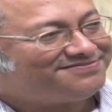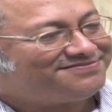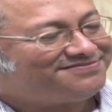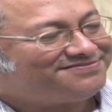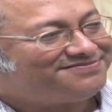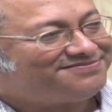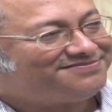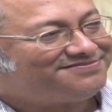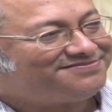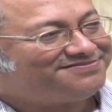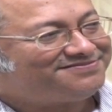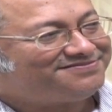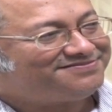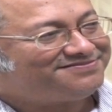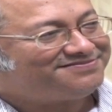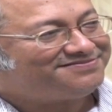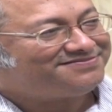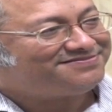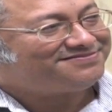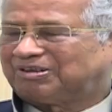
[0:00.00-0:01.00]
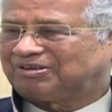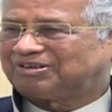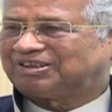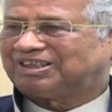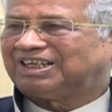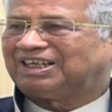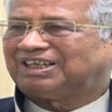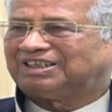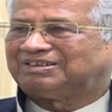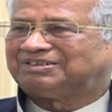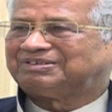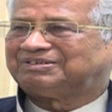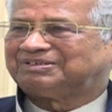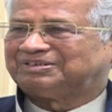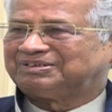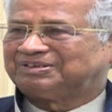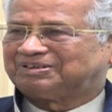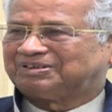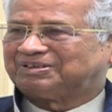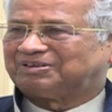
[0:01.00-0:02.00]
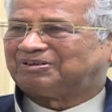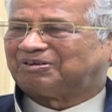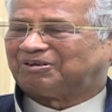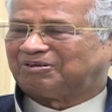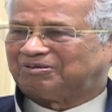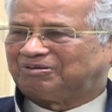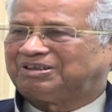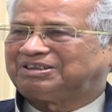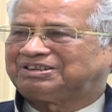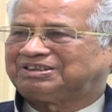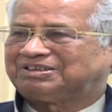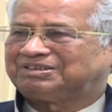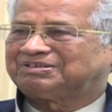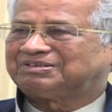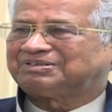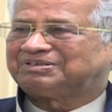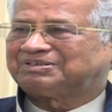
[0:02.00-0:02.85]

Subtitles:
Not that groups were not there, always.